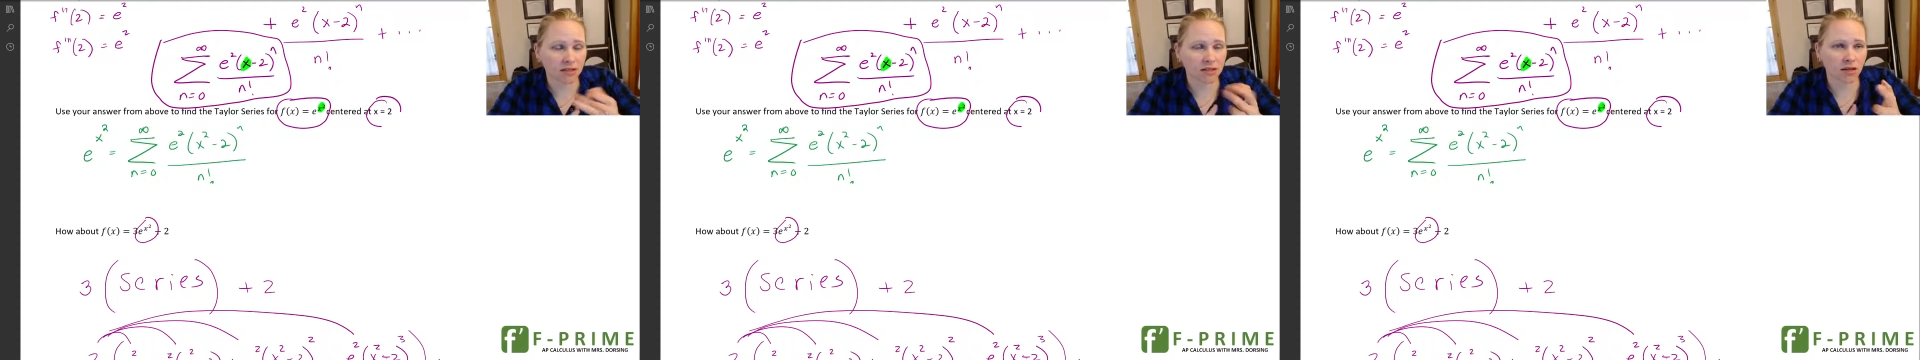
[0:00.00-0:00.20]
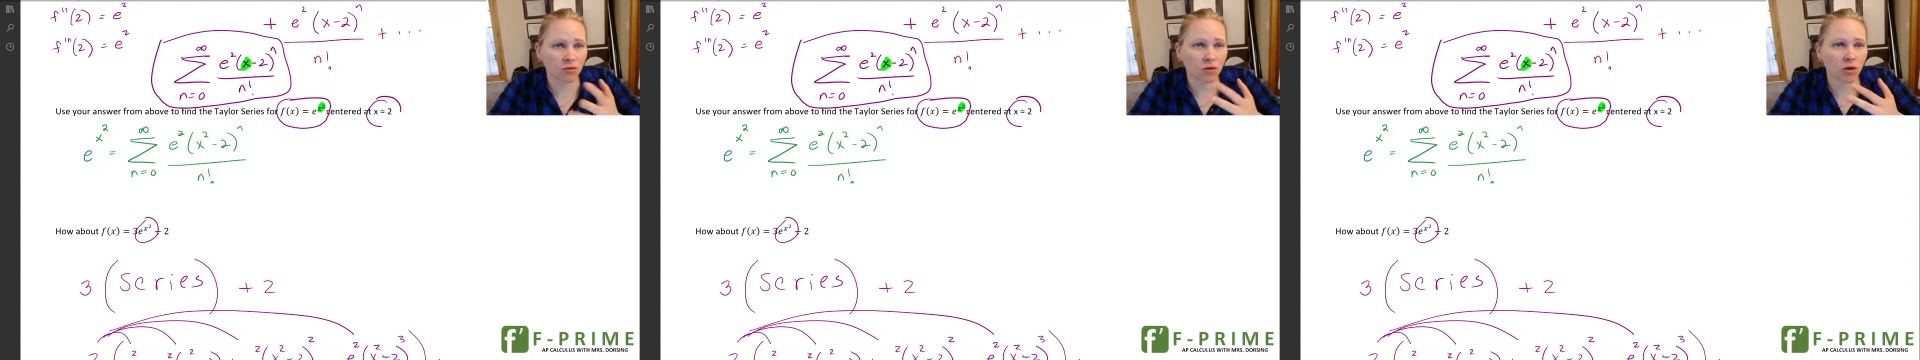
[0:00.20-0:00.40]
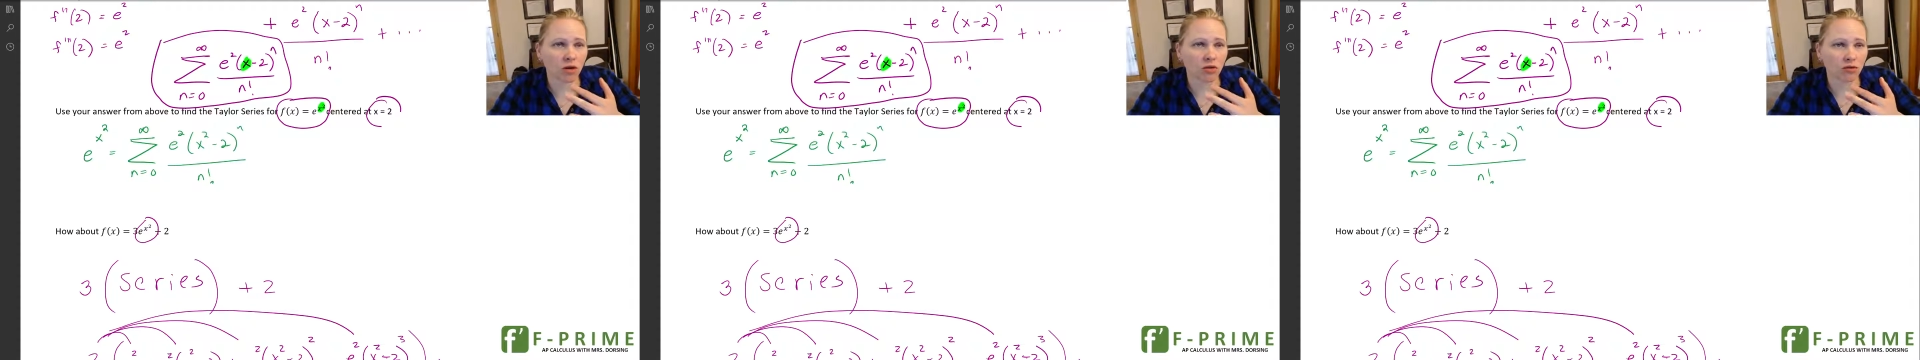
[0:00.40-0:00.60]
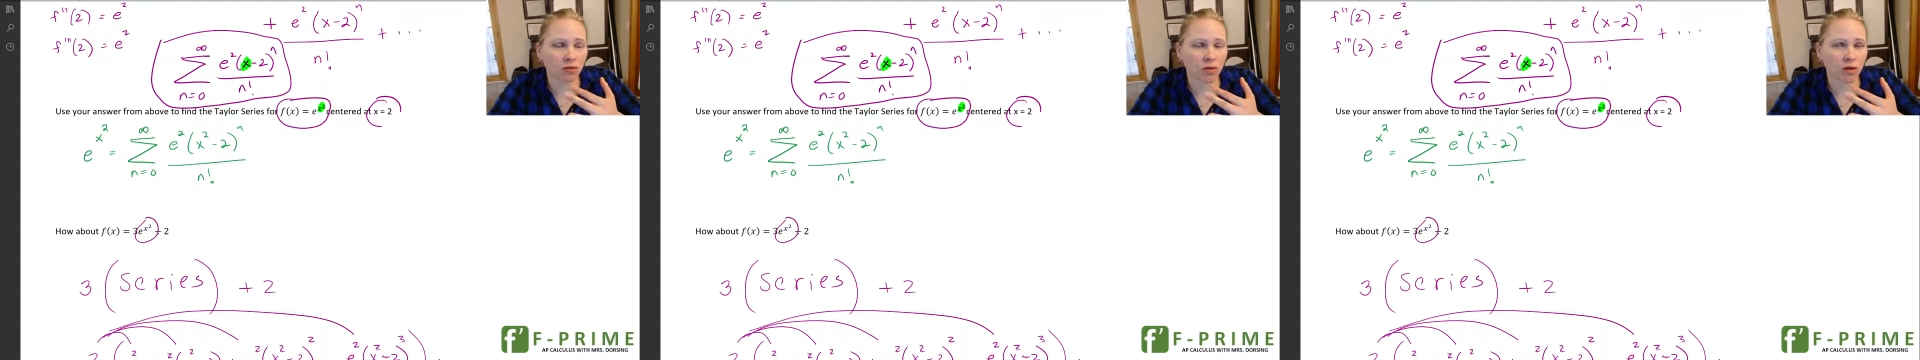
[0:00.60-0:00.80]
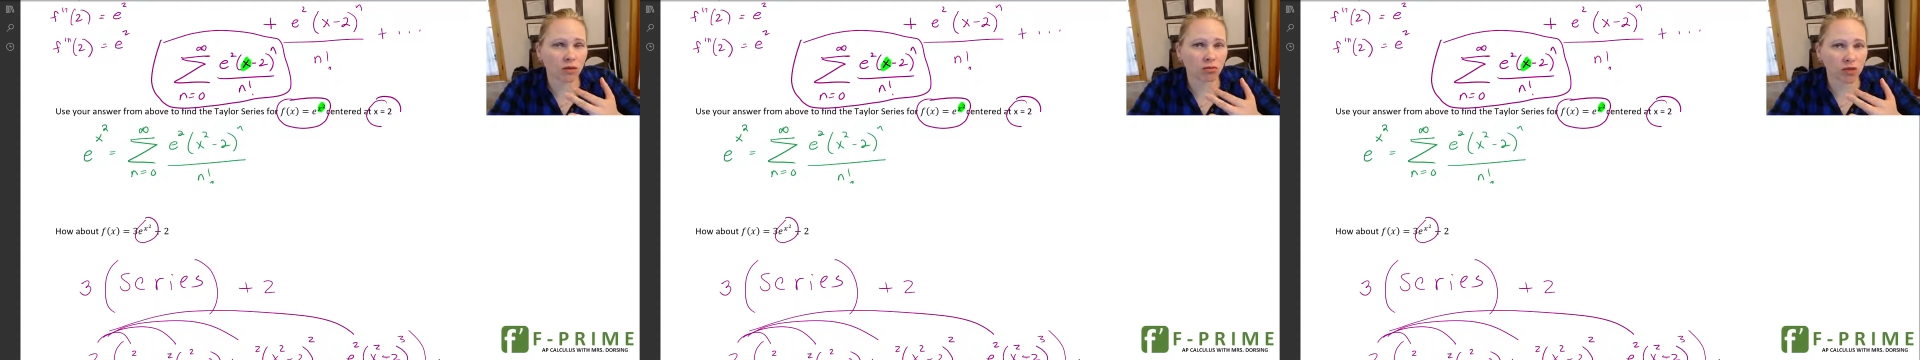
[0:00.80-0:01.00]
and 1 over
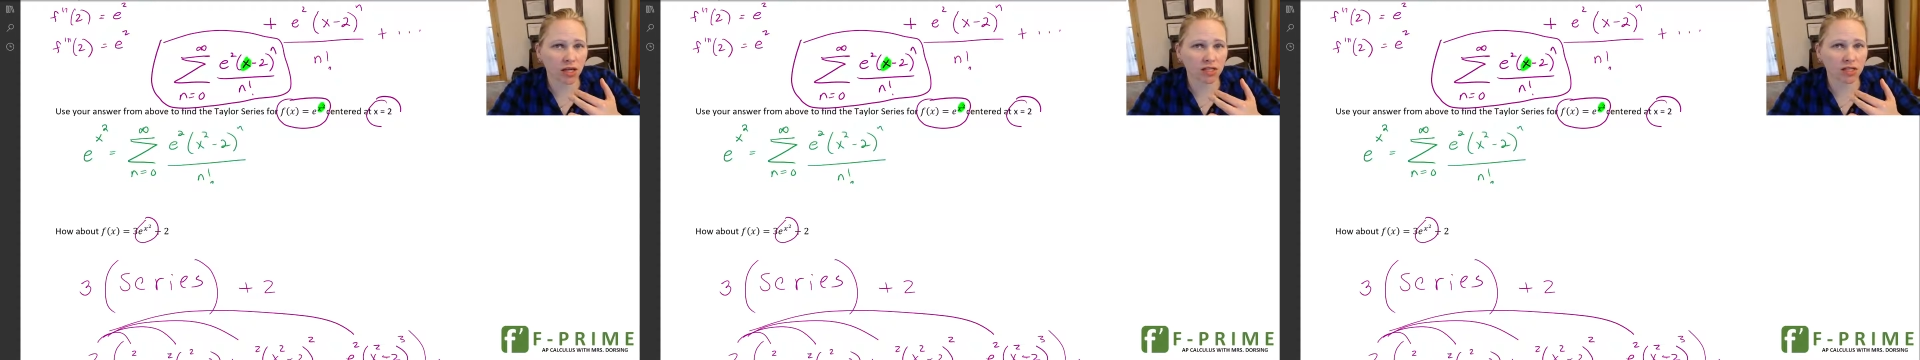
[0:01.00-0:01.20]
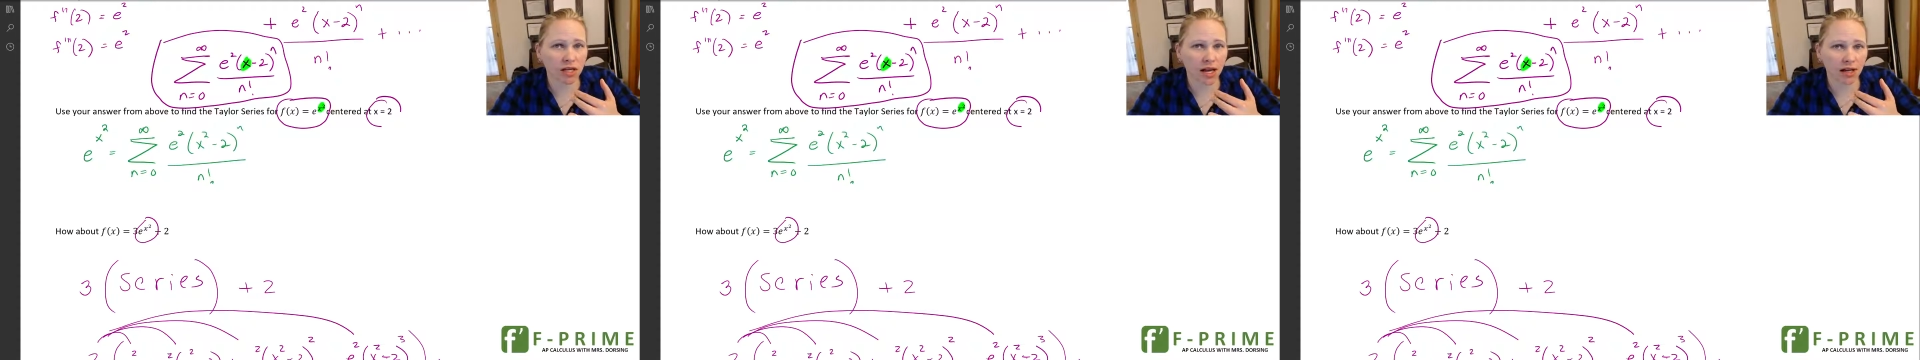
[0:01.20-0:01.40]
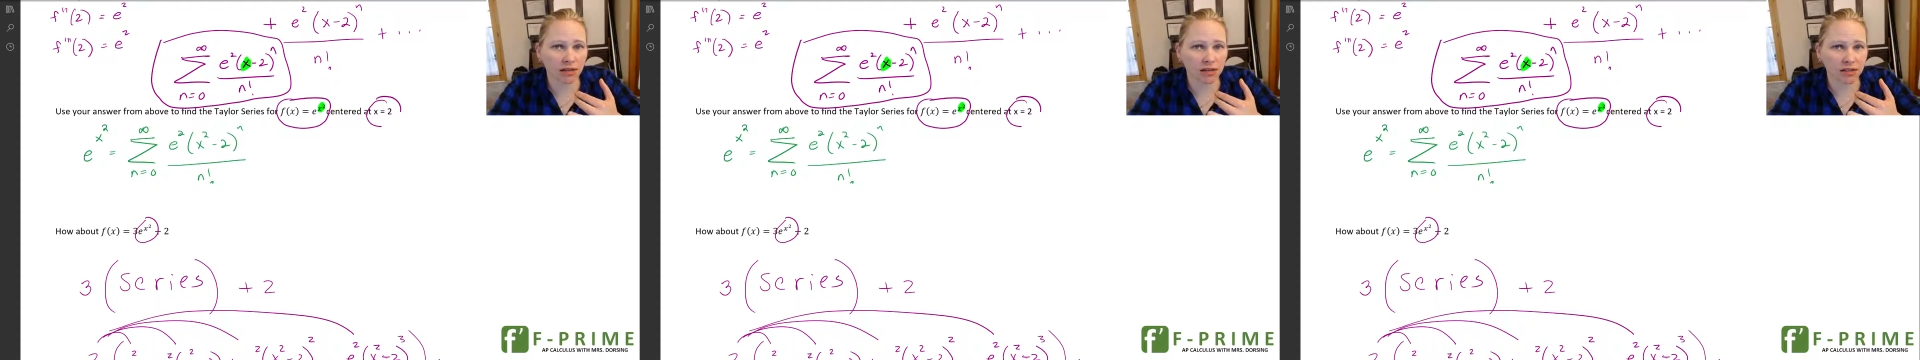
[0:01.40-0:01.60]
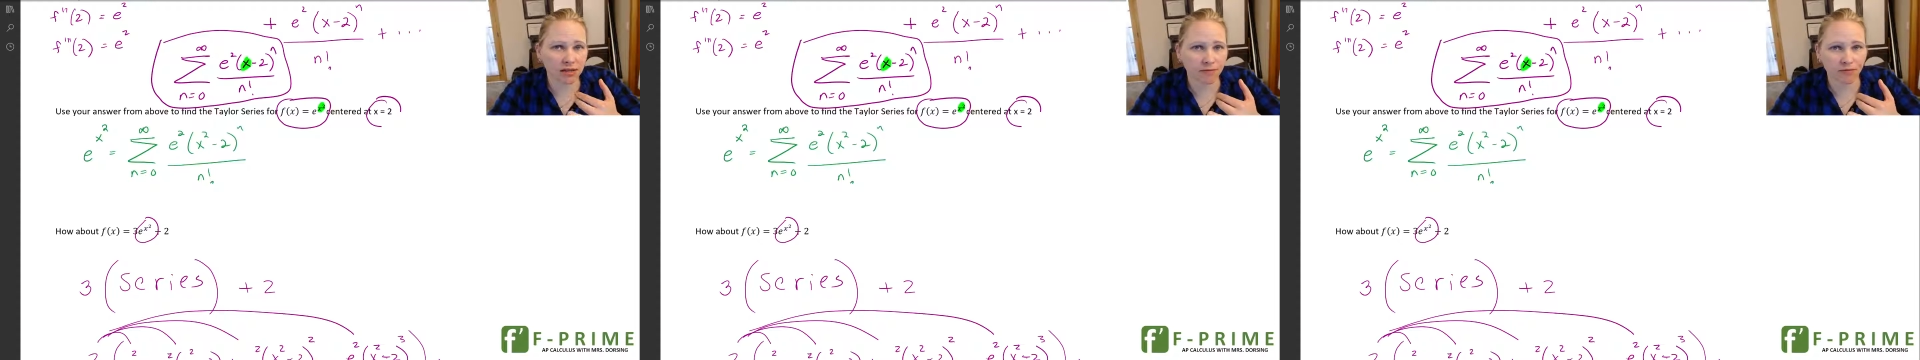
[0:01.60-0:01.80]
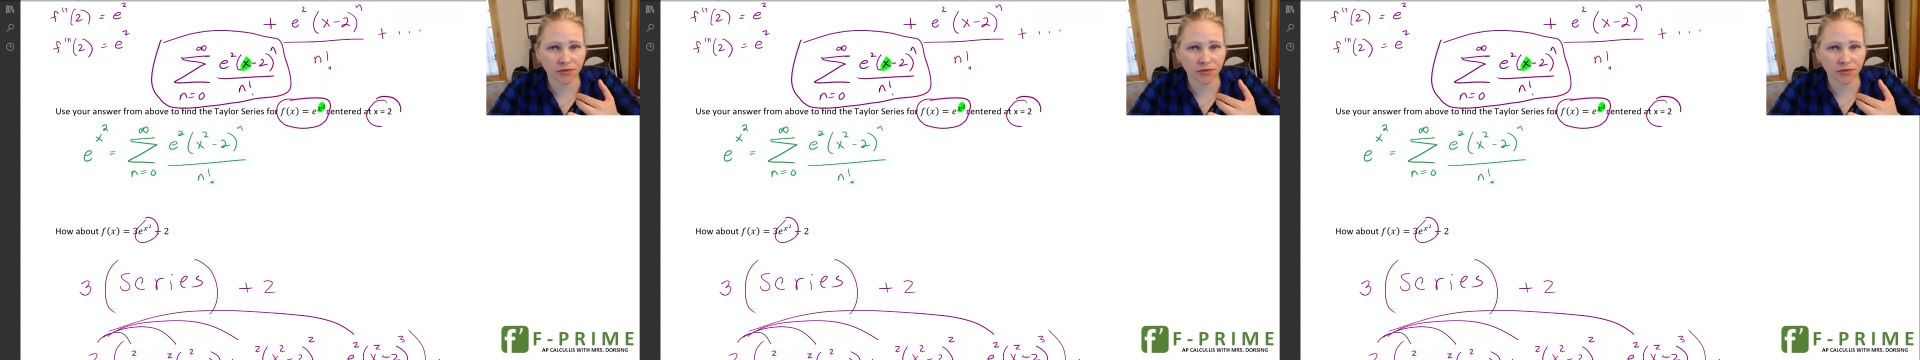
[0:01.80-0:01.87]
1 plus x,